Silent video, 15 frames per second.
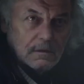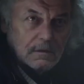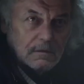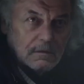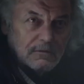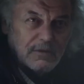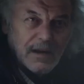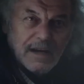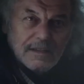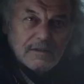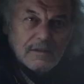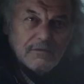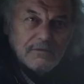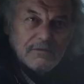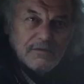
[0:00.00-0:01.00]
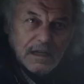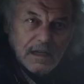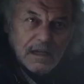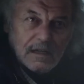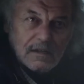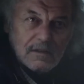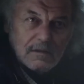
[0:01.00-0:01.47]
a man named
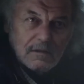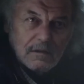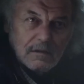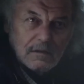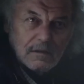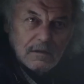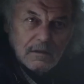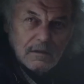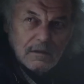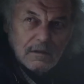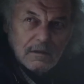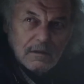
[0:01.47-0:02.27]
Woodbridge appears to welcome